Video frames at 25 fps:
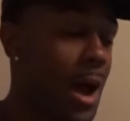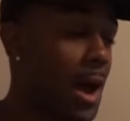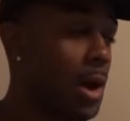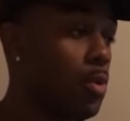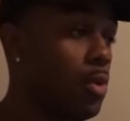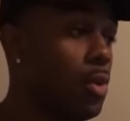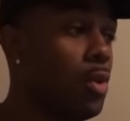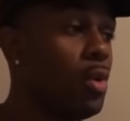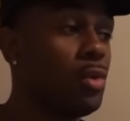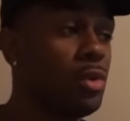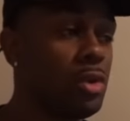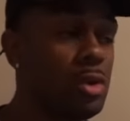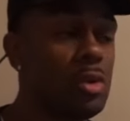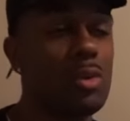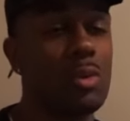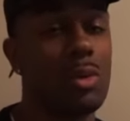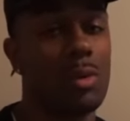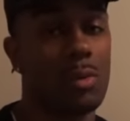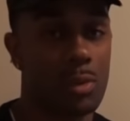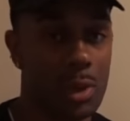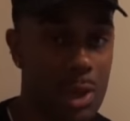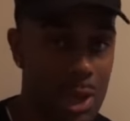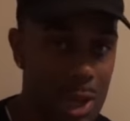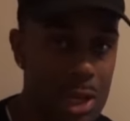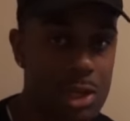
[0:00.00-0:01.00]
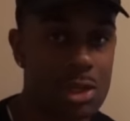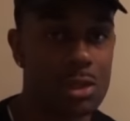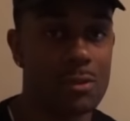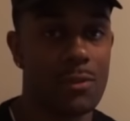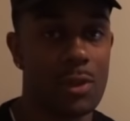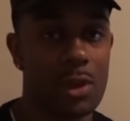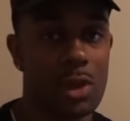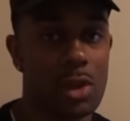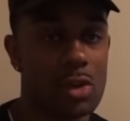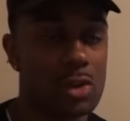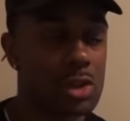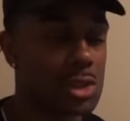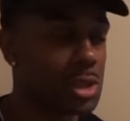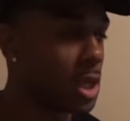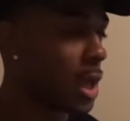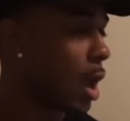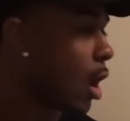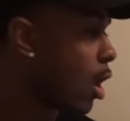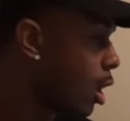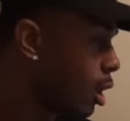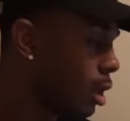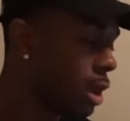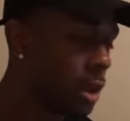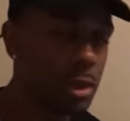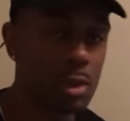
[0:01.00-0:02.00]
I will do reaction videos to
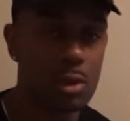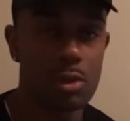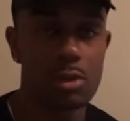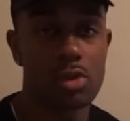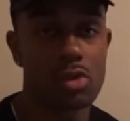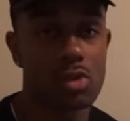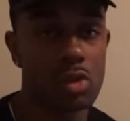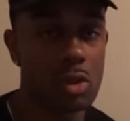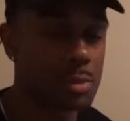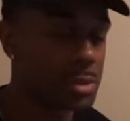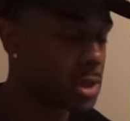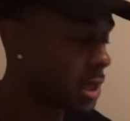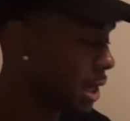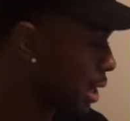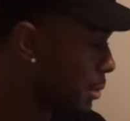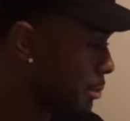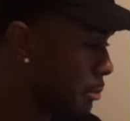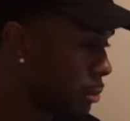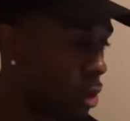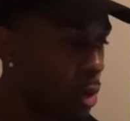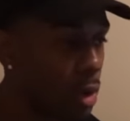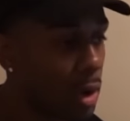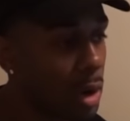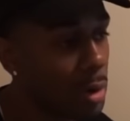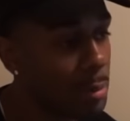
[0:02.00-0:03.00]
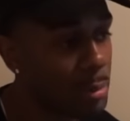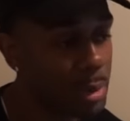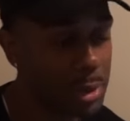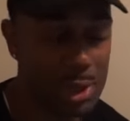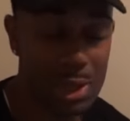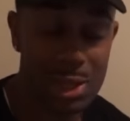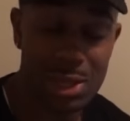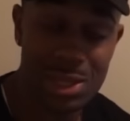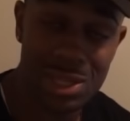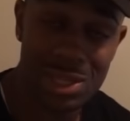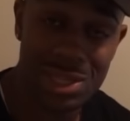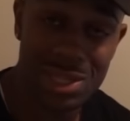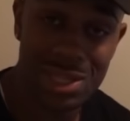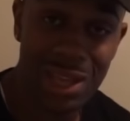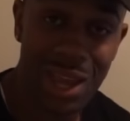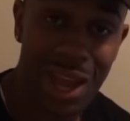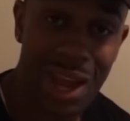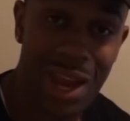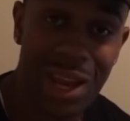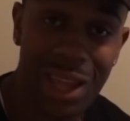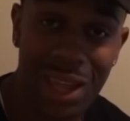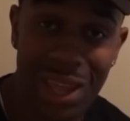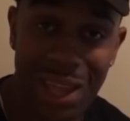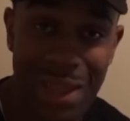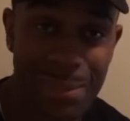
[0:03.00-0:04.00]
all of those groups and more, but this is
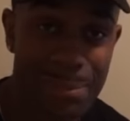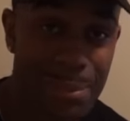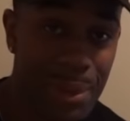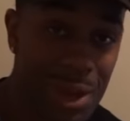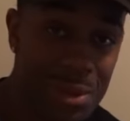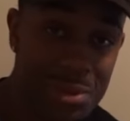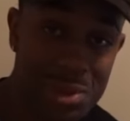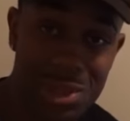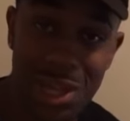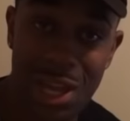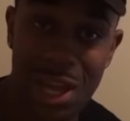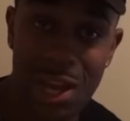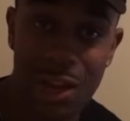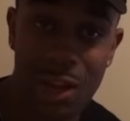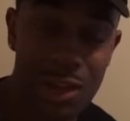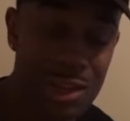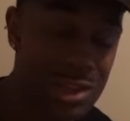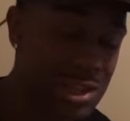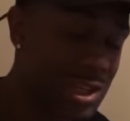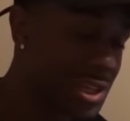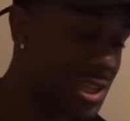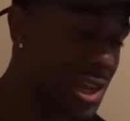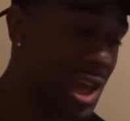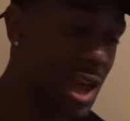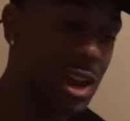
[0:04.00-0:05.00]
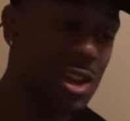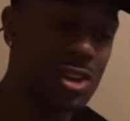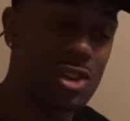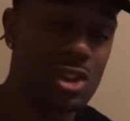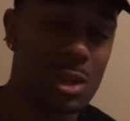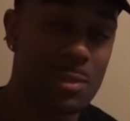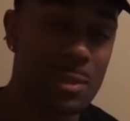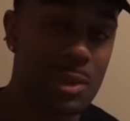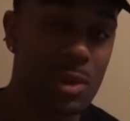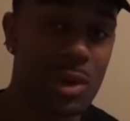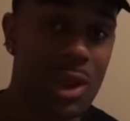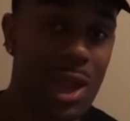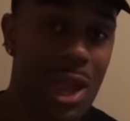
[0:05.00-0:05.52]
not a K-pop channel, this is not a German